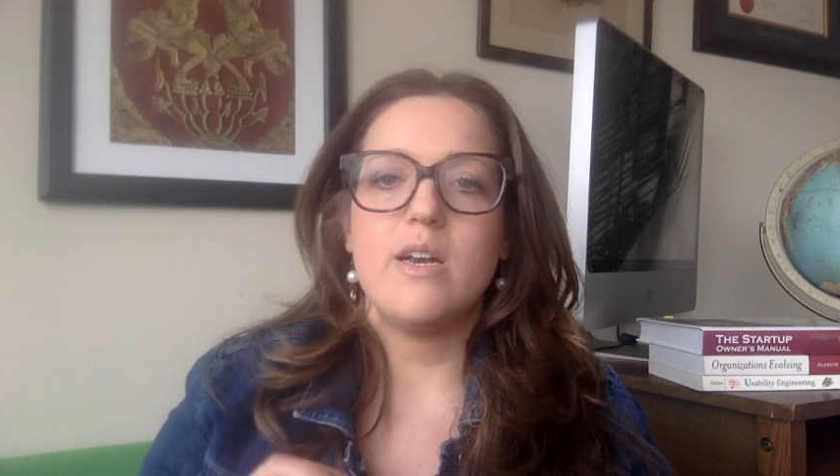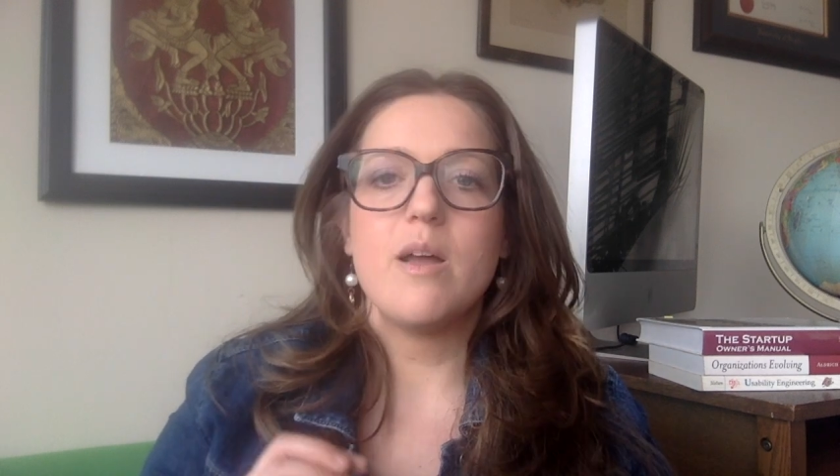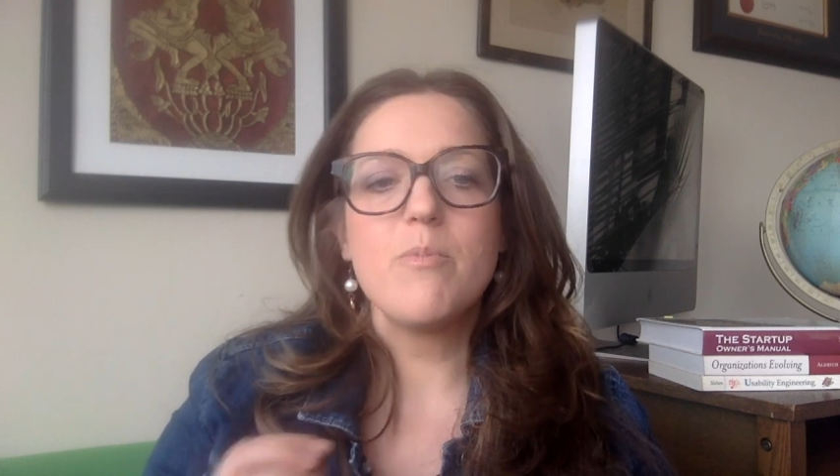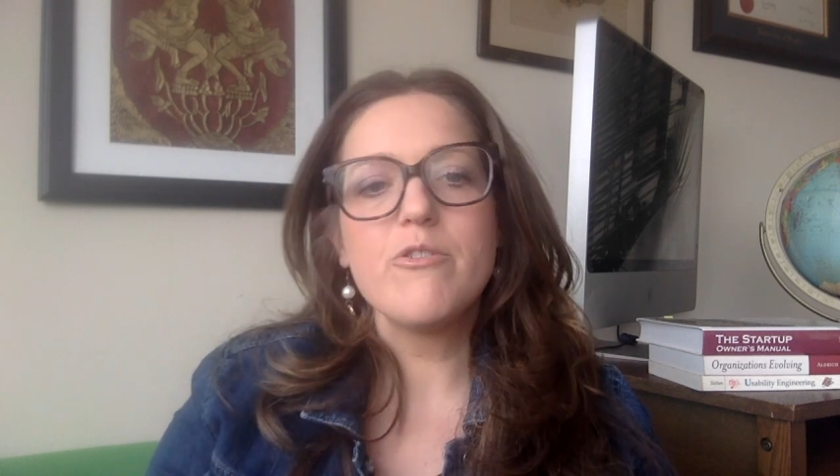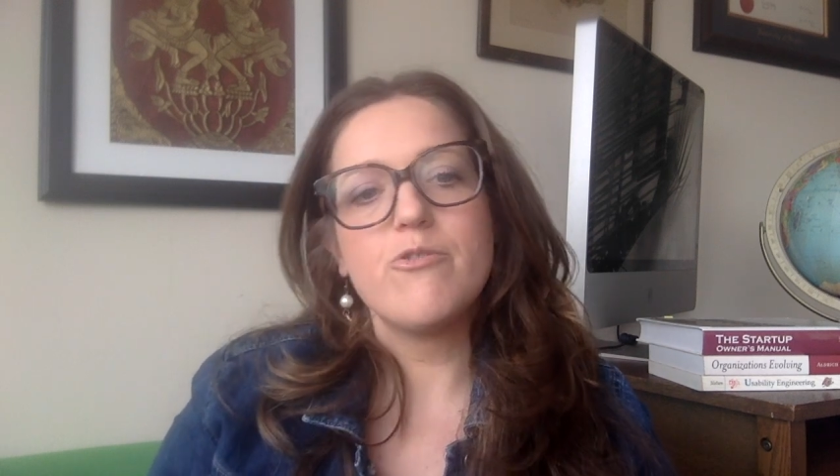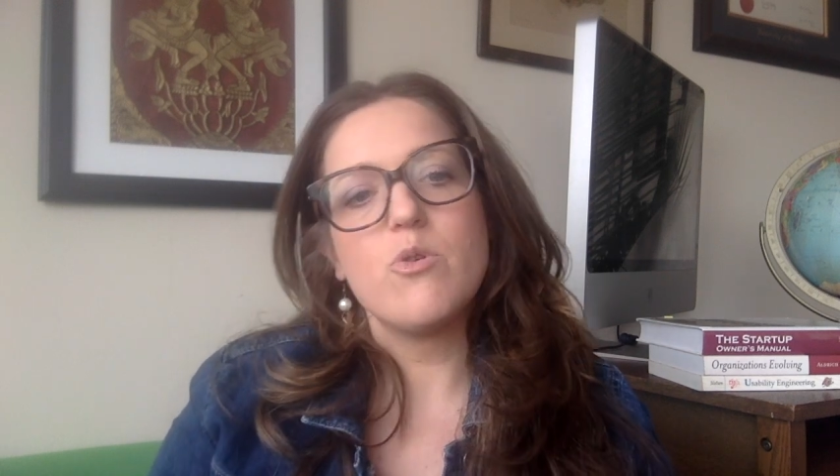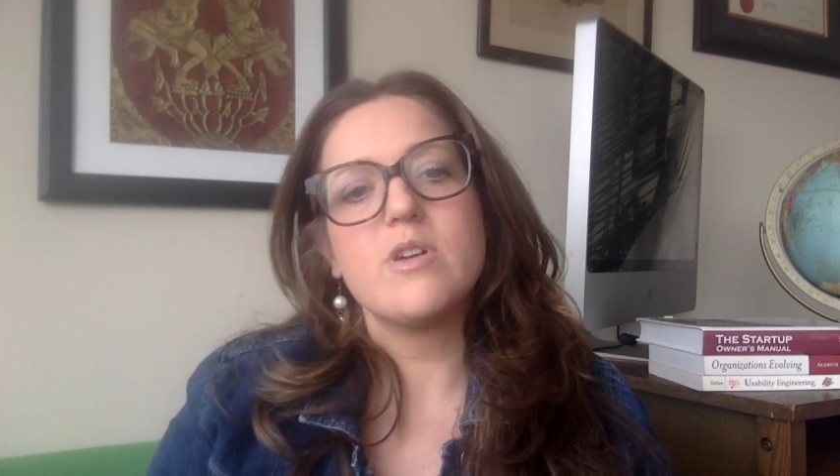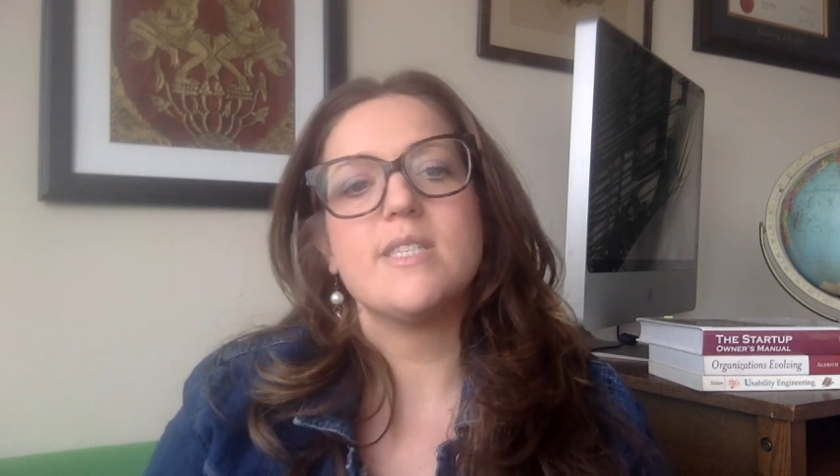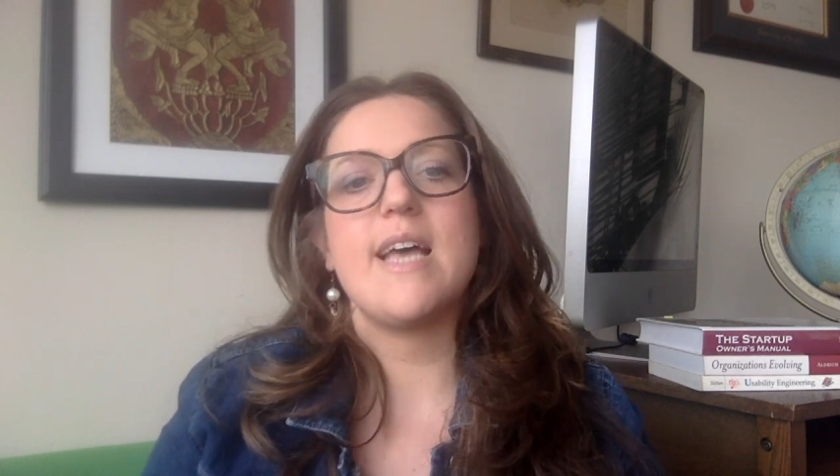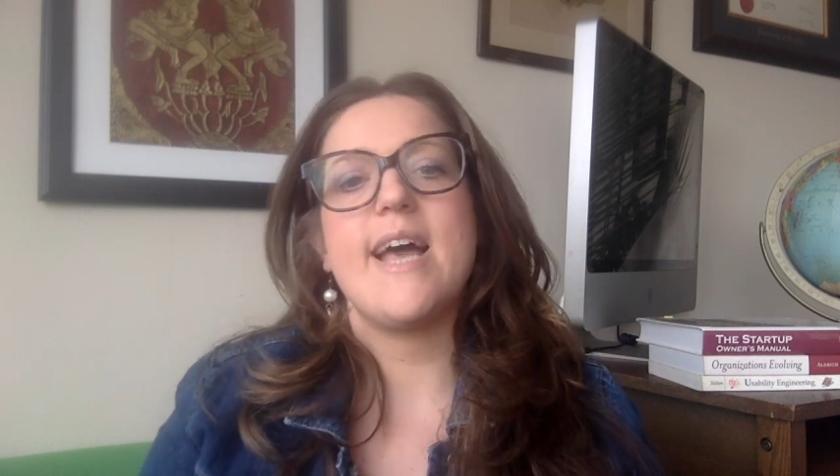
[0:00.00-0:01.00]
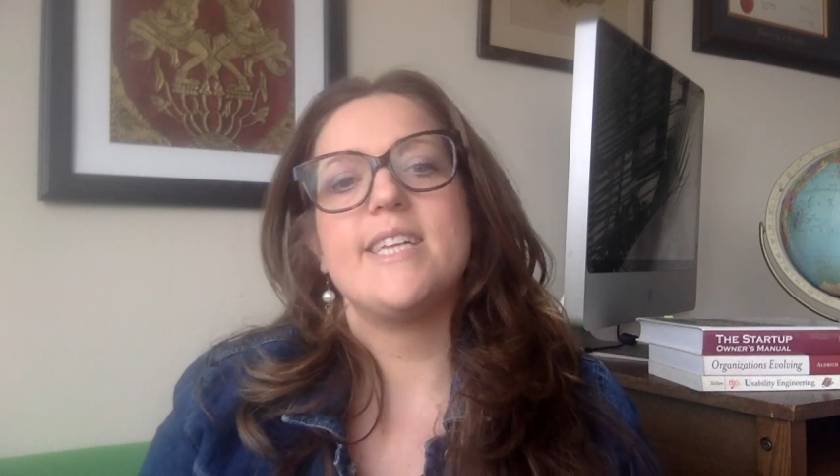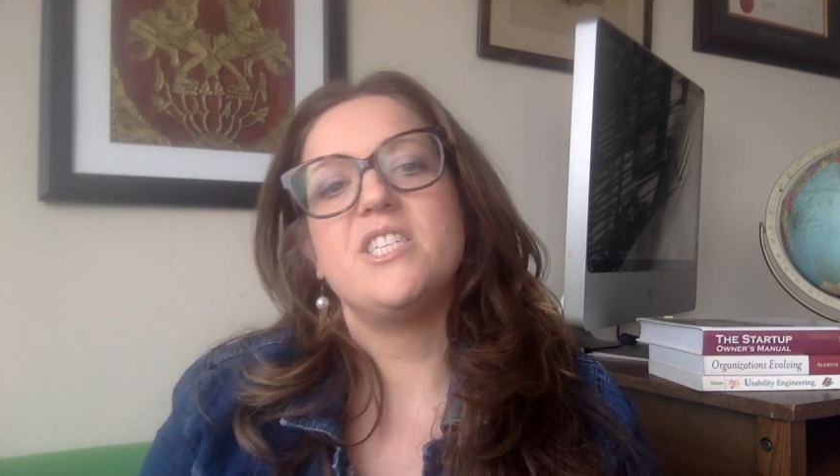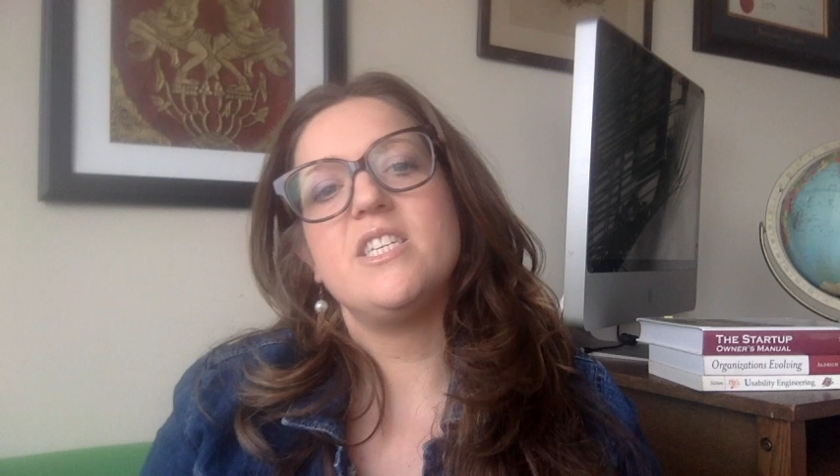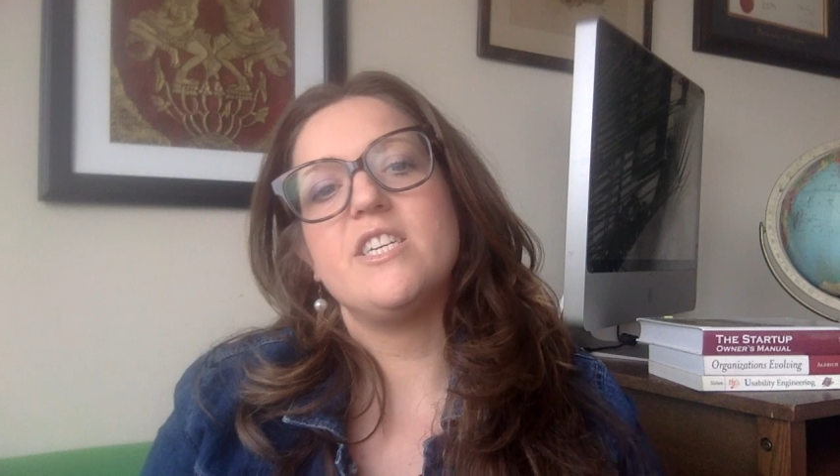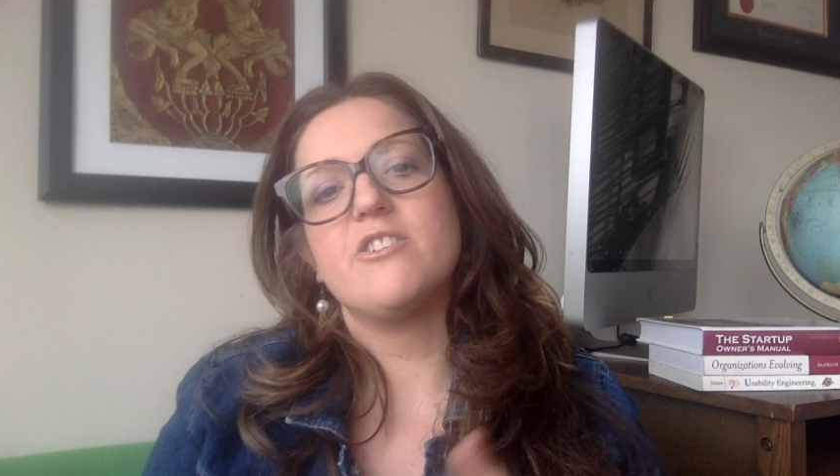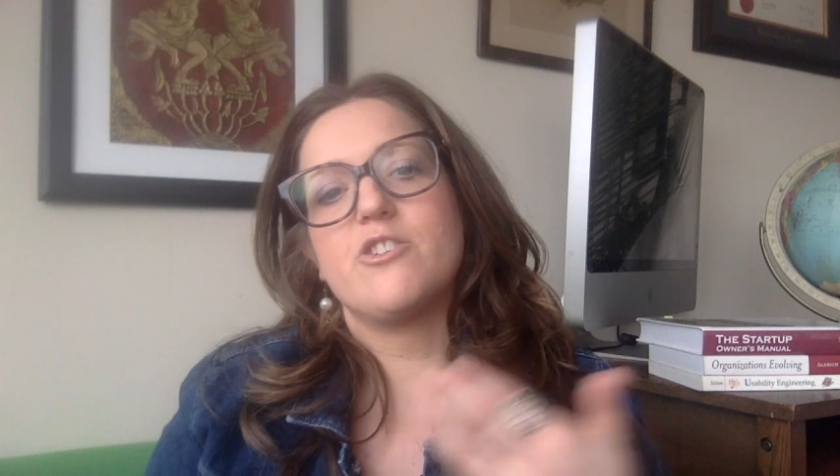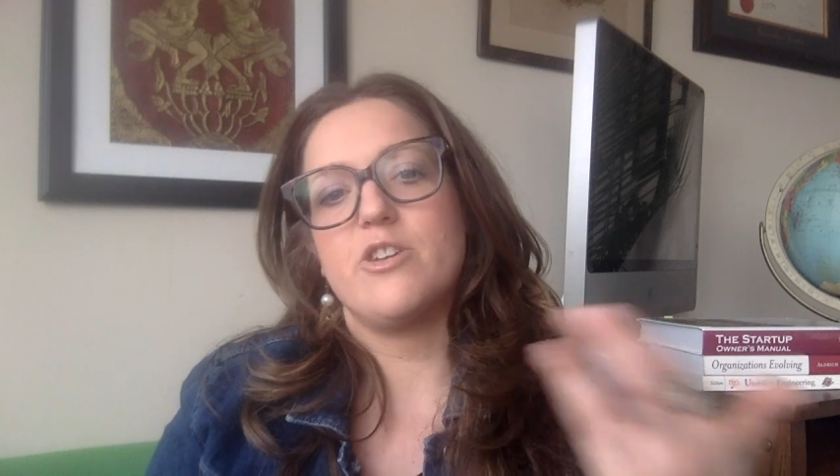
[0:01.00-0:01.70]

Number 4 is that engineers